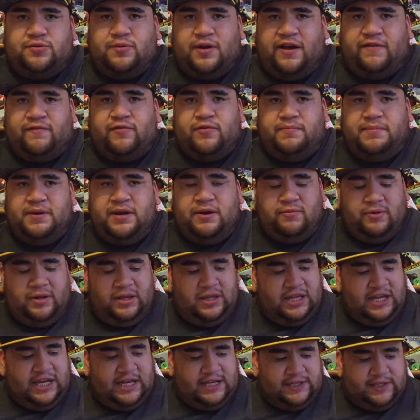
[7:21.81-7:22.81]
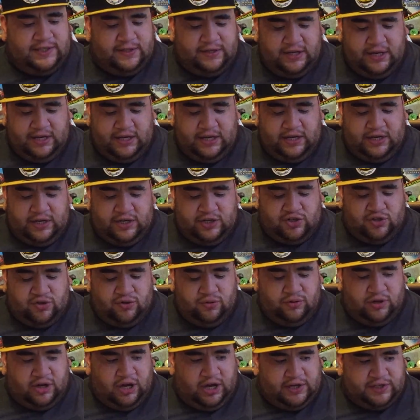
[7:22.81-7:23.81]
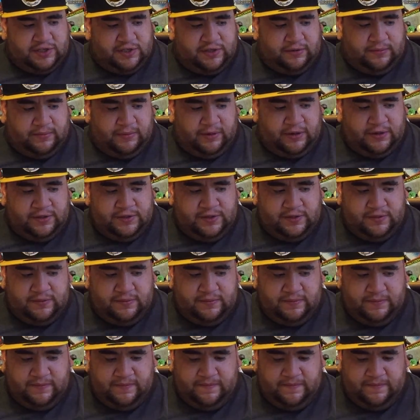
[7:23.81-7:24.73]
to ever be released to customers.